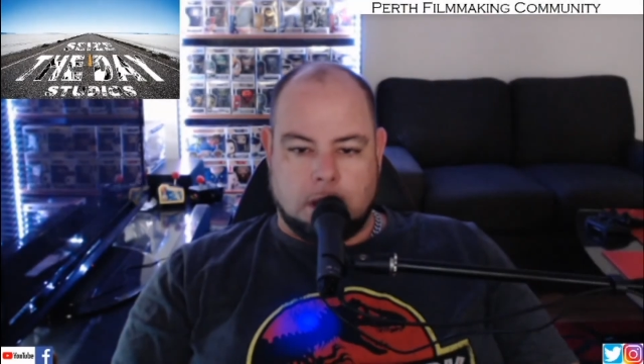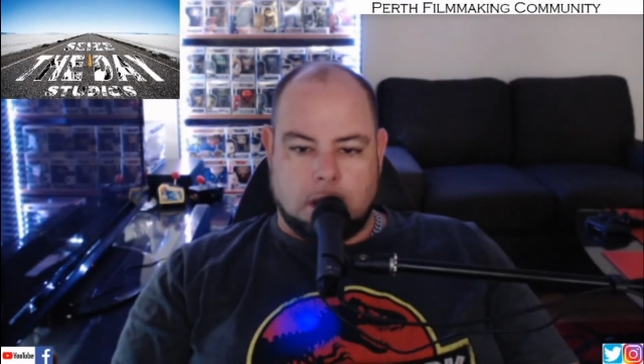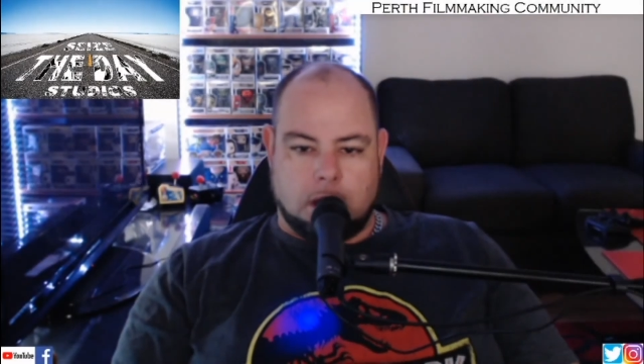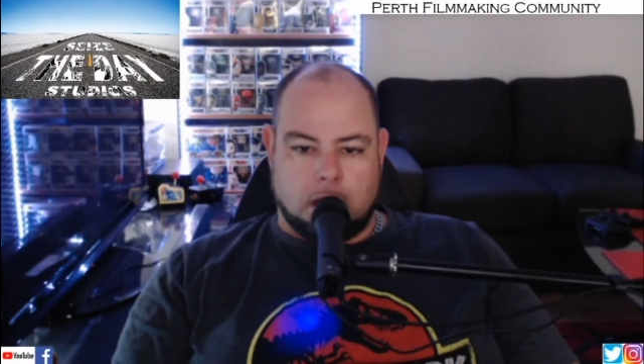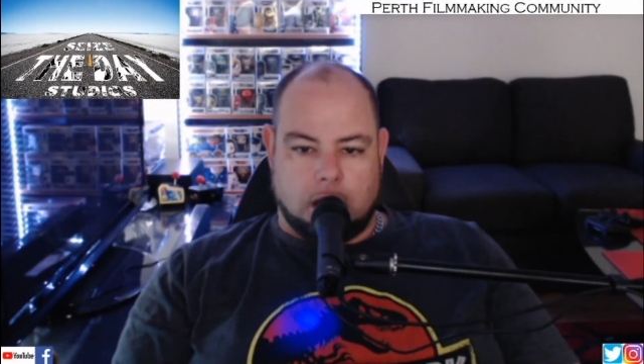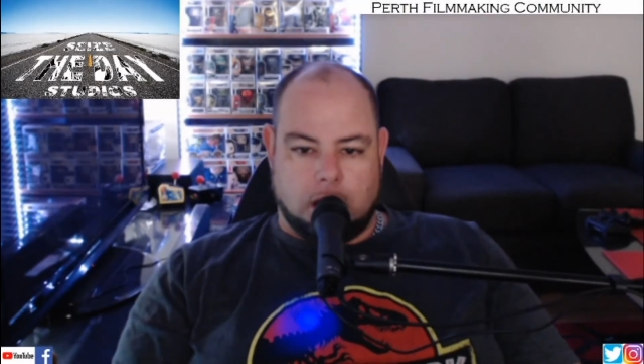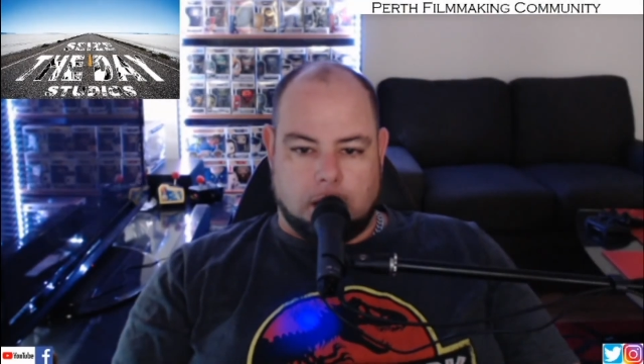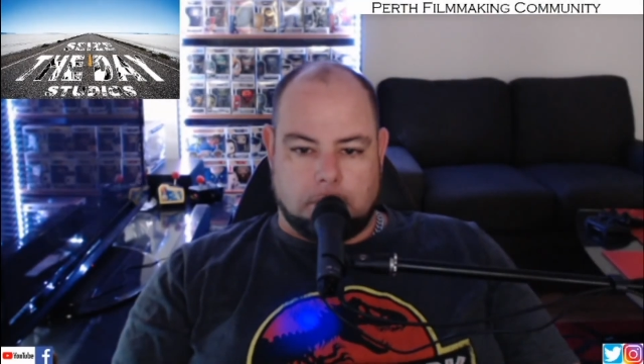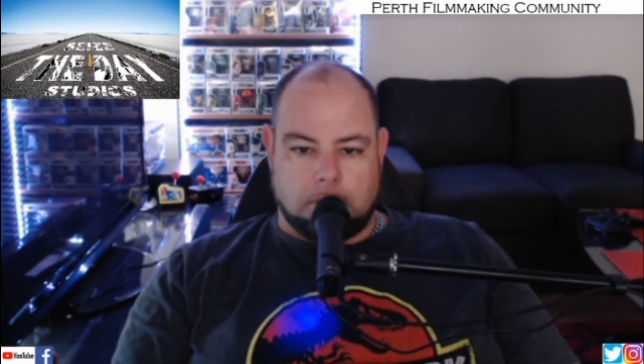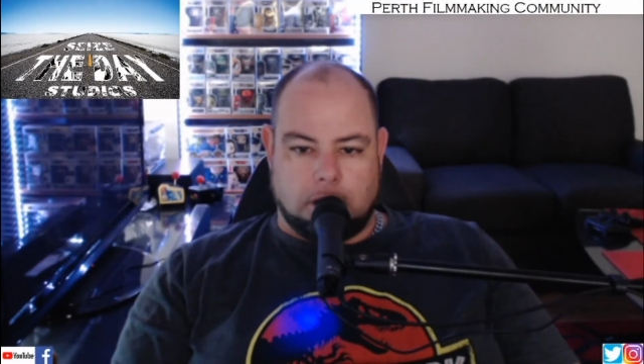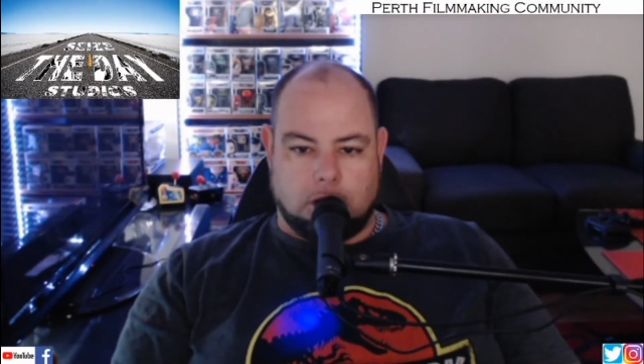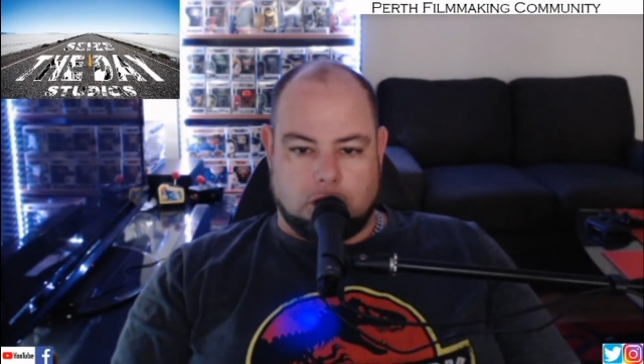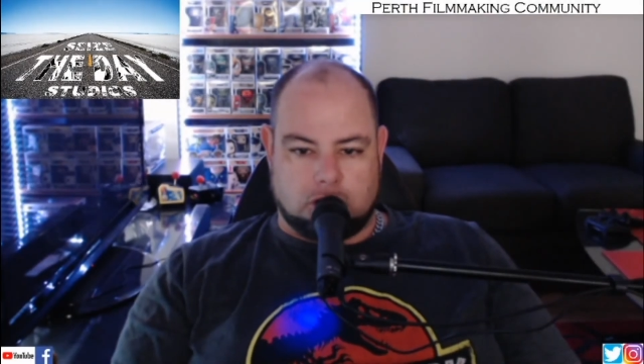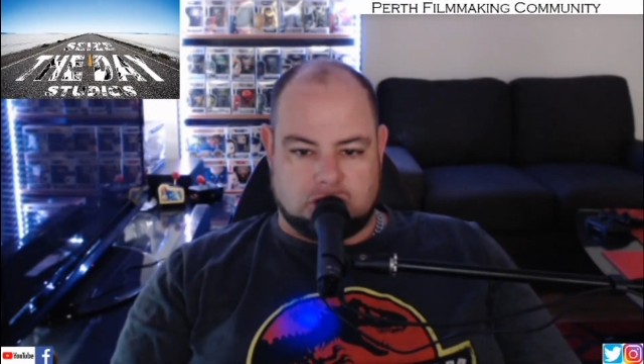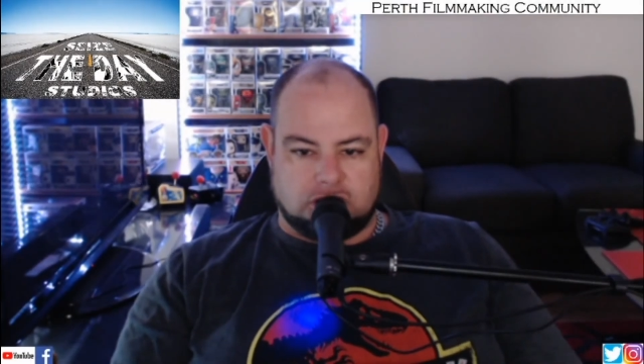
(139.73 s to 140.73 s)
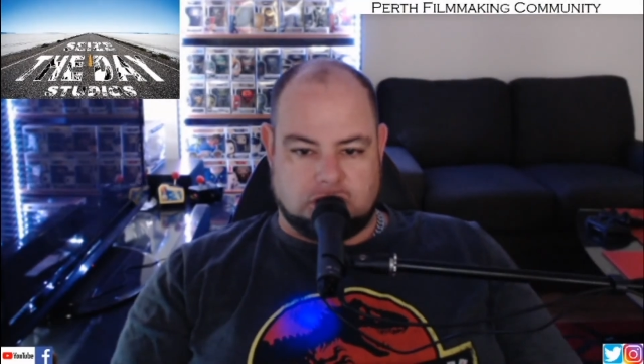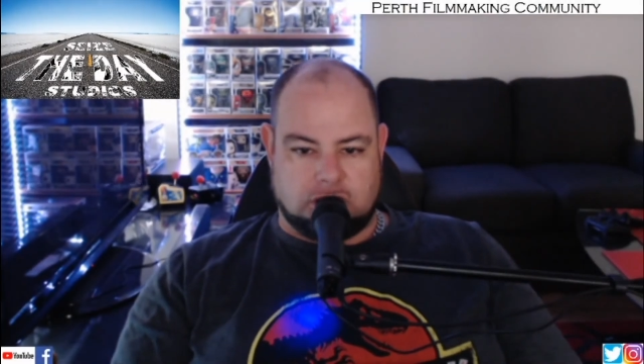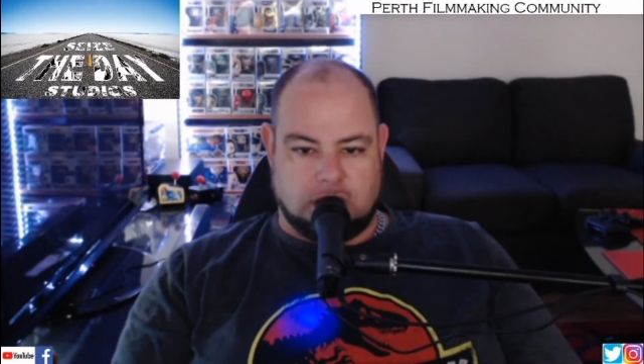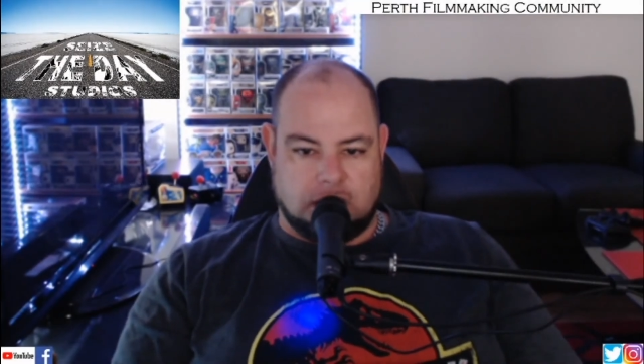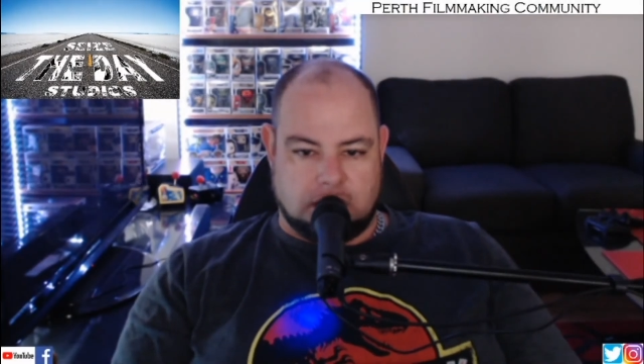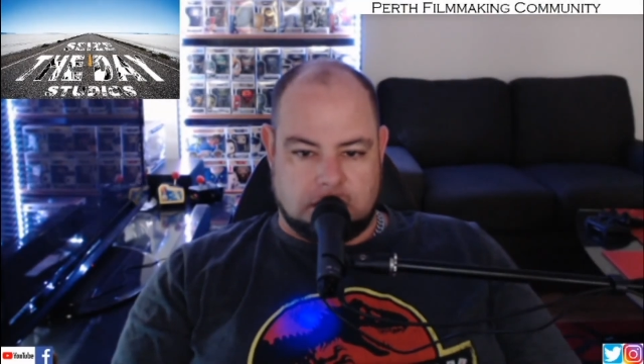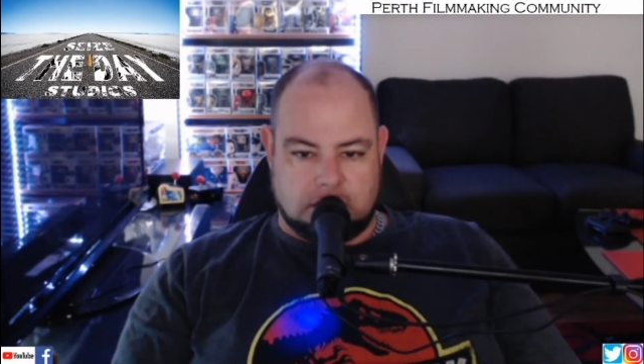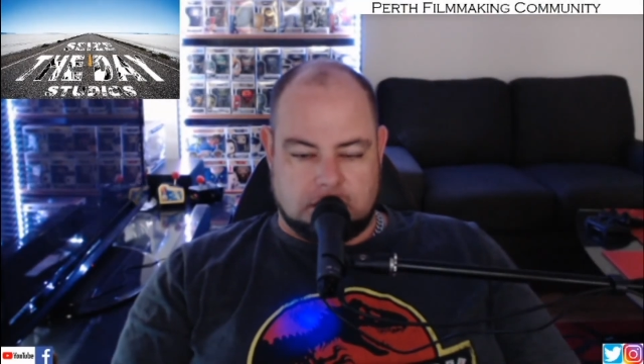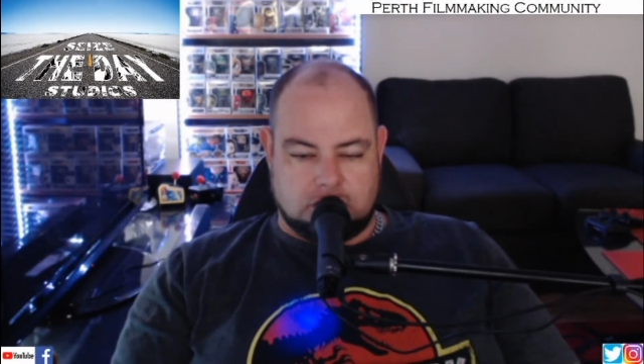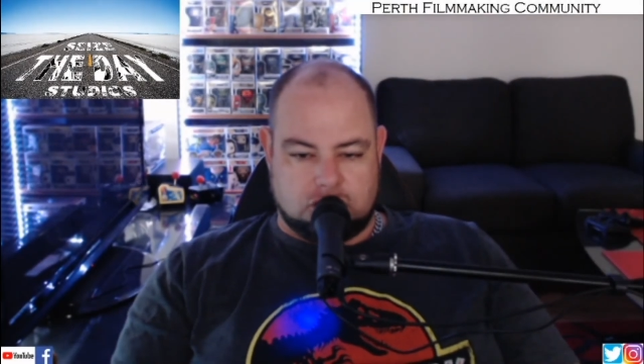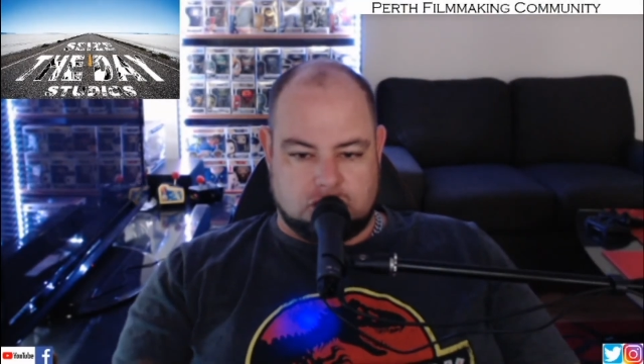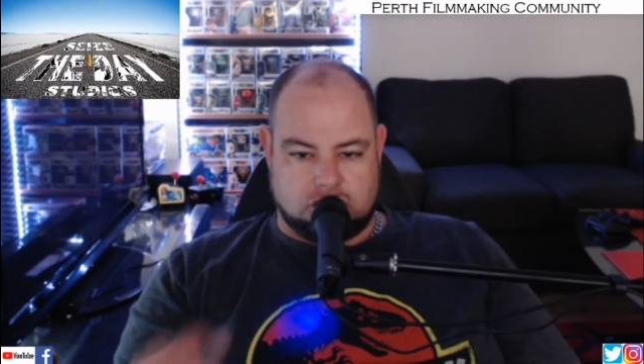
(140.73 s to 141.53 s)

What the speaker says: And like I said, that is